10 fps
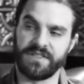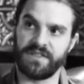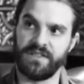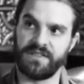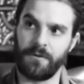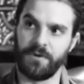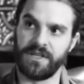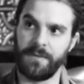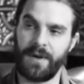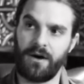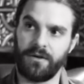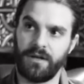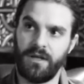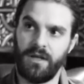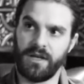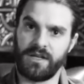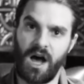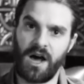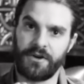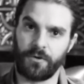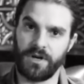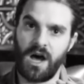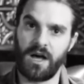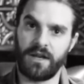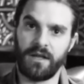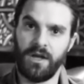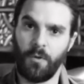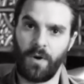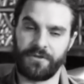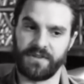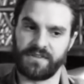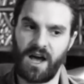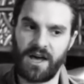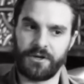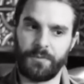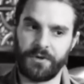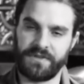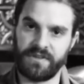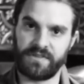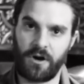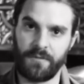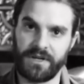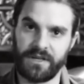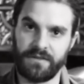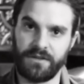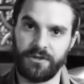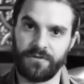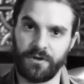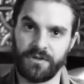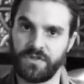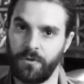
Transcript: is it's not really about God or not. Whether it's God who put this harmony in the universe